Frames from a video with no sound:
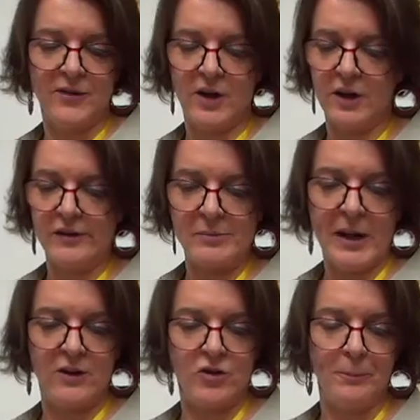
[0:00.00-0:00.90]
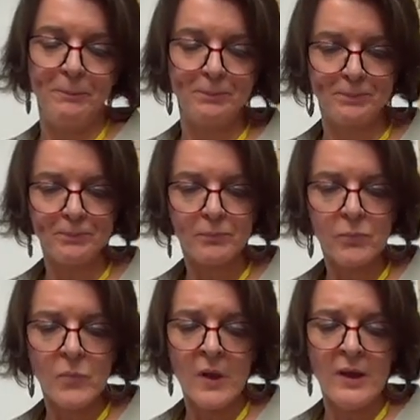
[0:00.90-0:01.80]
kind of spectrum.
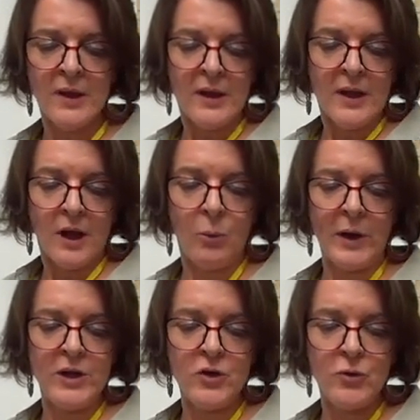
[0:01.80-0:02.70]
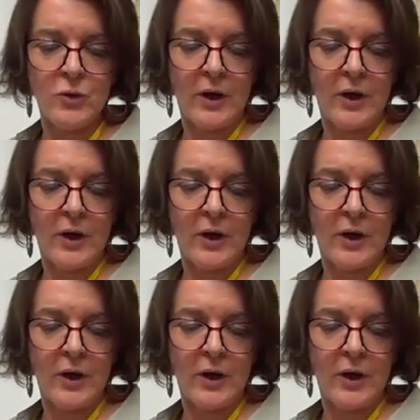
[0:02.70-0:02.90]
And when you